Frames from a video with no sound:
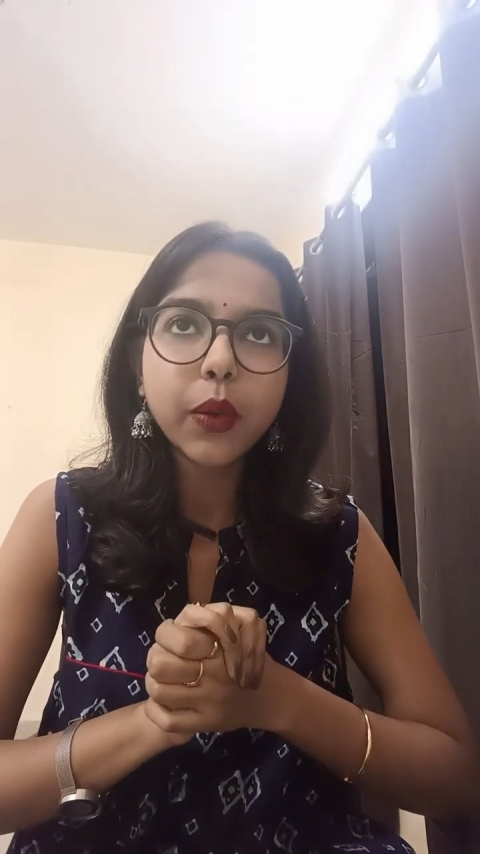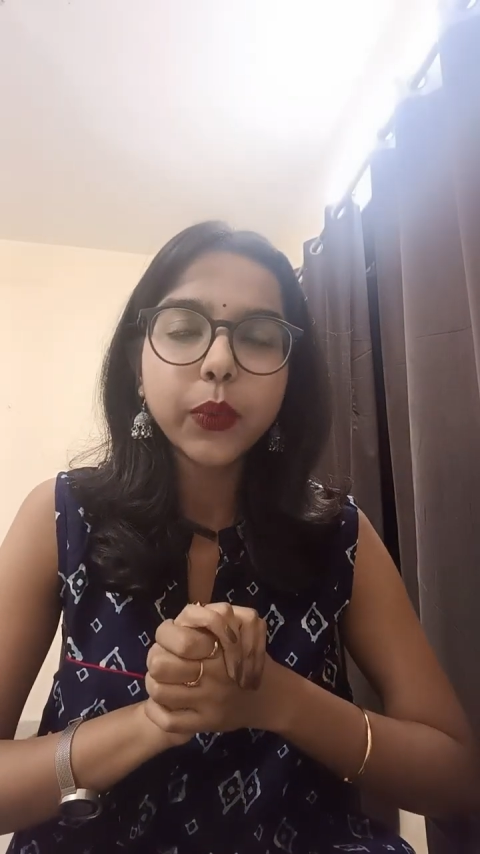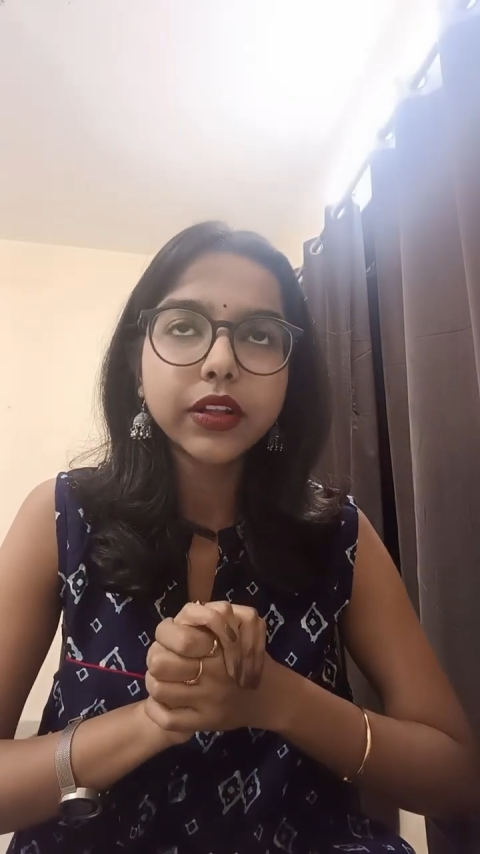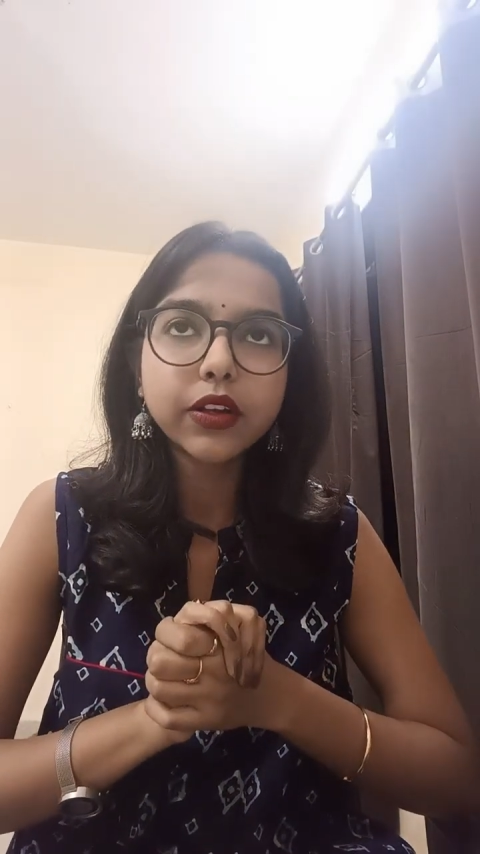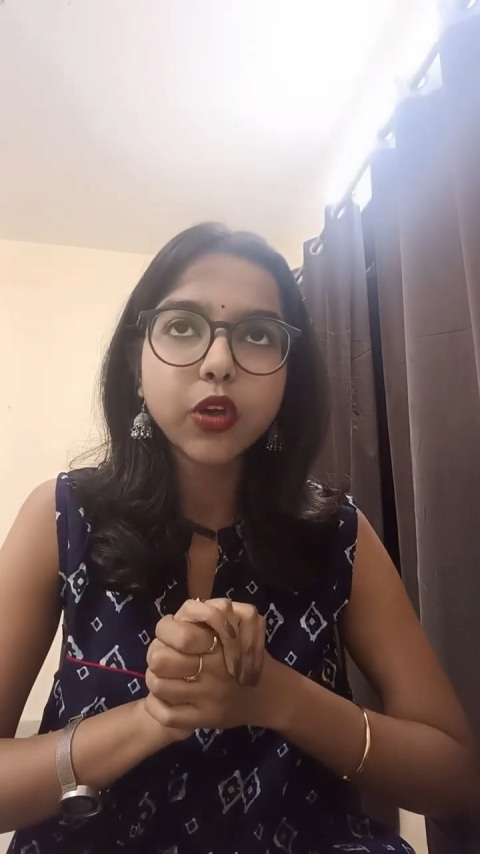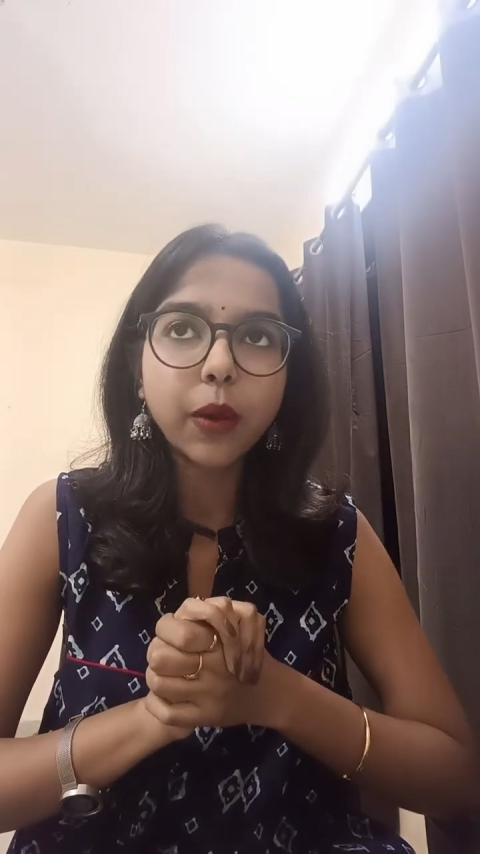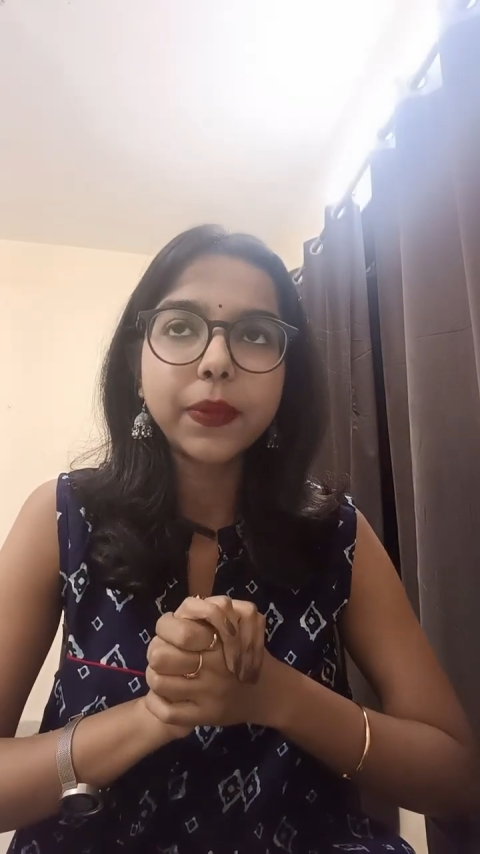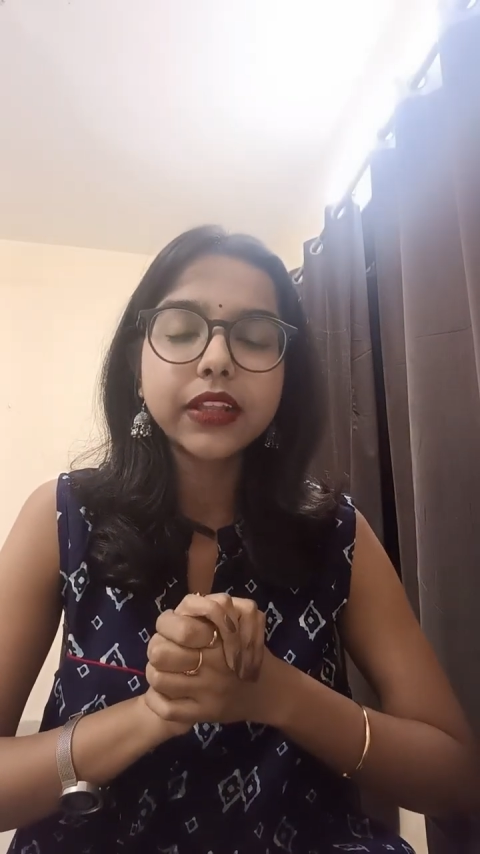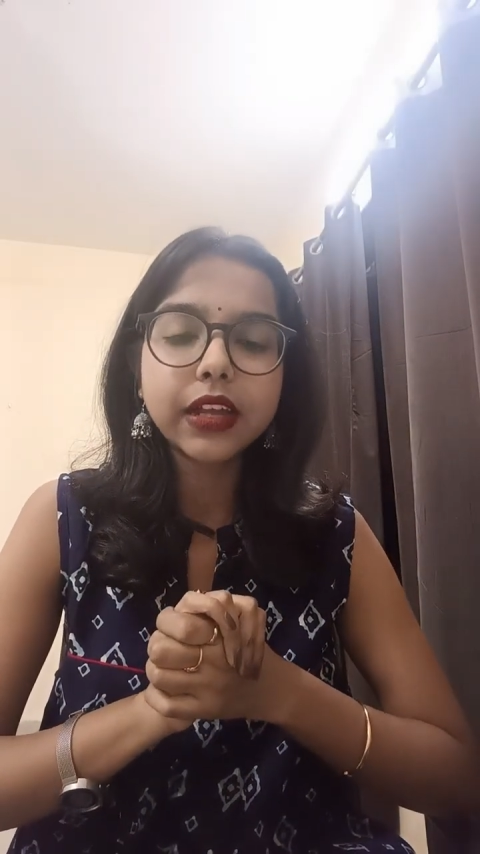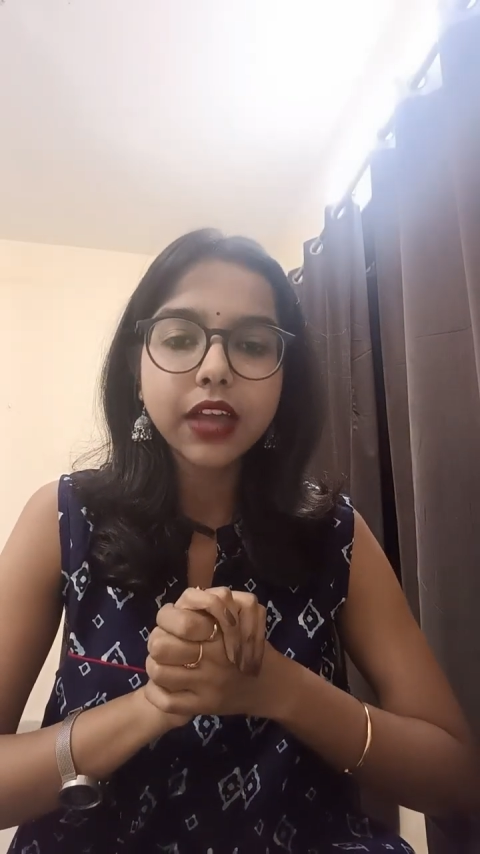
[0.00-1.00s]
with a
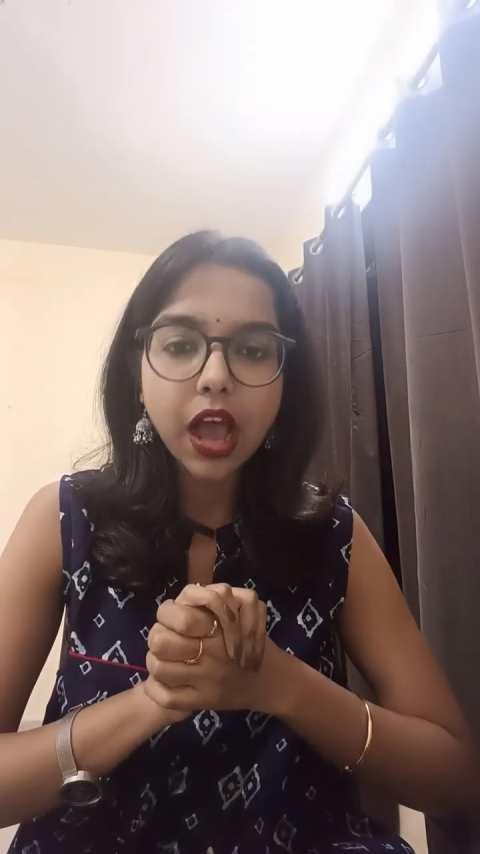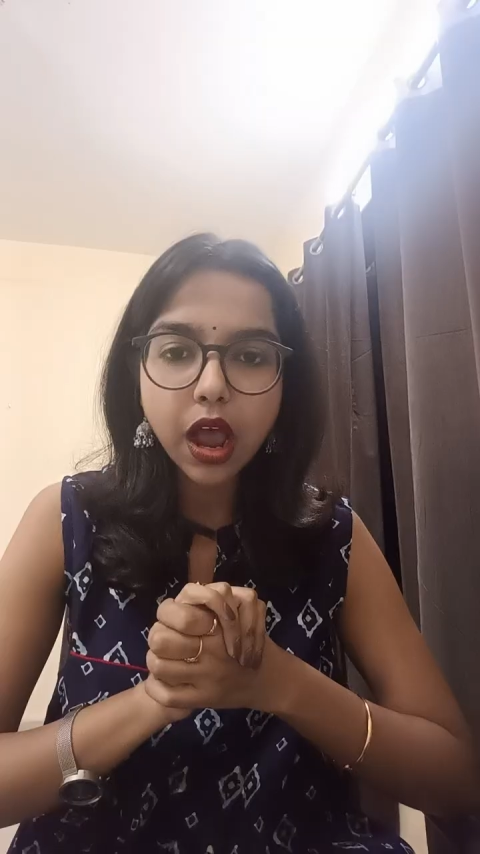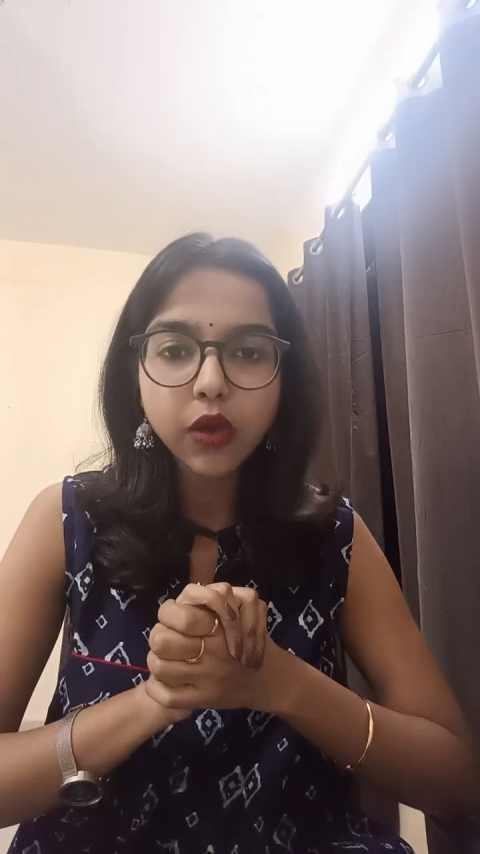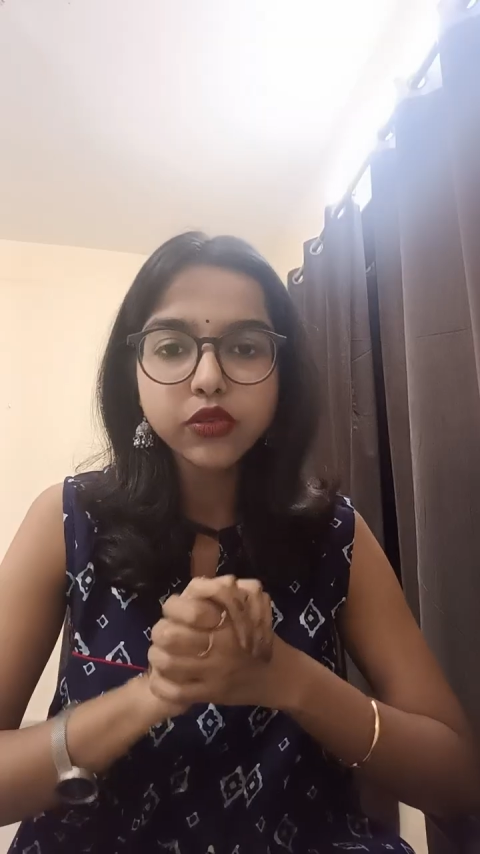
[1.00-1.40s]
topic that how